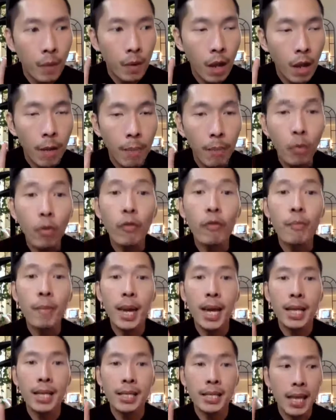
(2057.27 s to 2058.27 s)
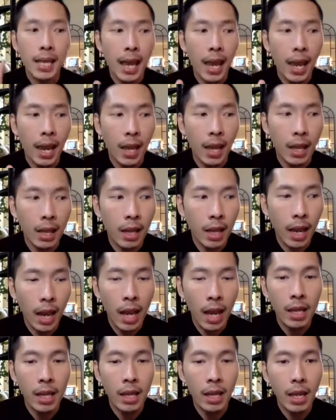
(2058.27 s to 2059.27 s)
movements and
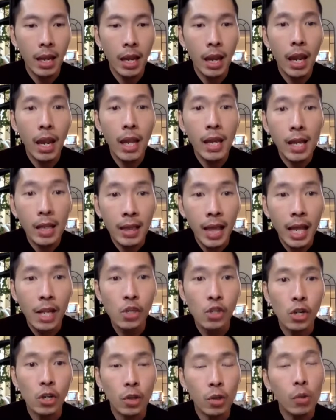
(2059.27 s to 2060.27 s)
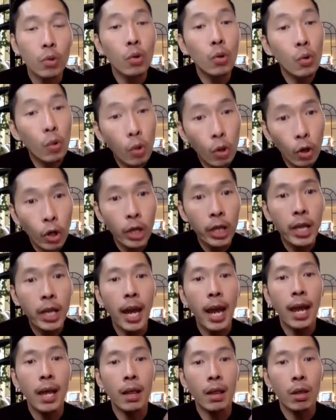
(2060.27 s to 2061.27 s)
an intention to do good
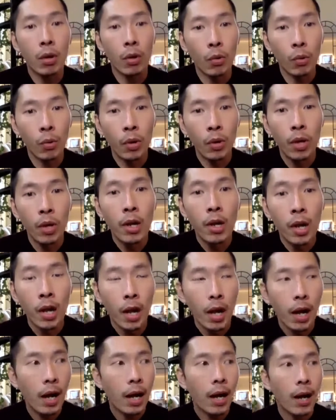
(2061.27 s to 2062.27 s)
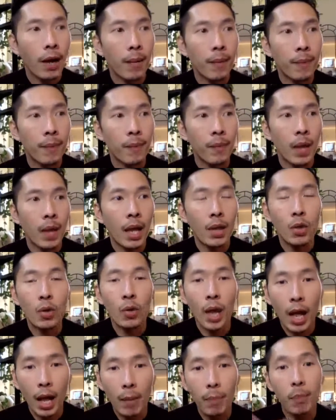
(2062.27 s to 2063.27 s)
and to
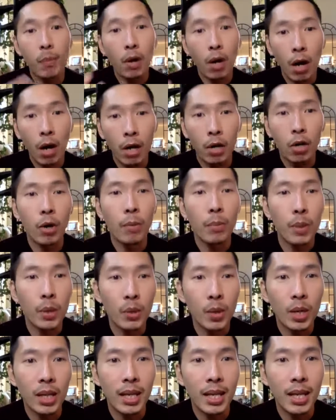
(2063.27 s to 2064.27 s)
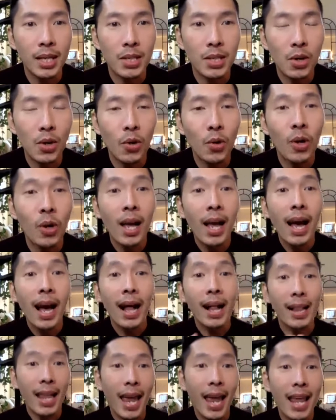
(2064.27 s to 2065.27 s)
help our community? So
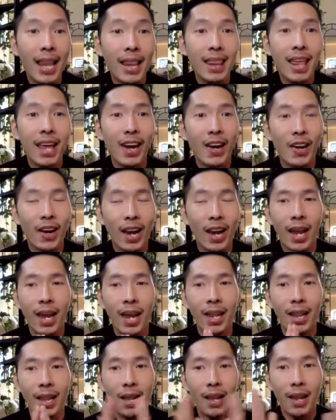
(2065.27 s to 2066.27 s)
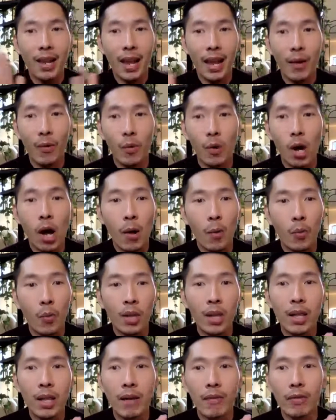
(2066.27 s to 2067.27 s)
I'll end there and
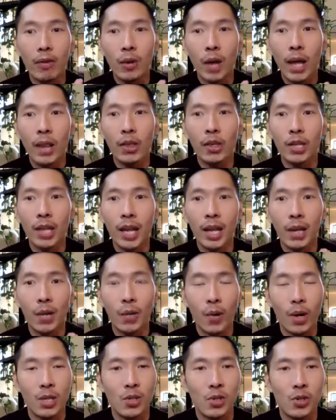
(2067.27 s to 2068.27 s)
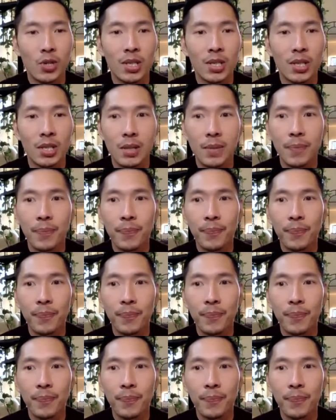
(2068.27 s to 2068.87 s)
would love to entertain questions.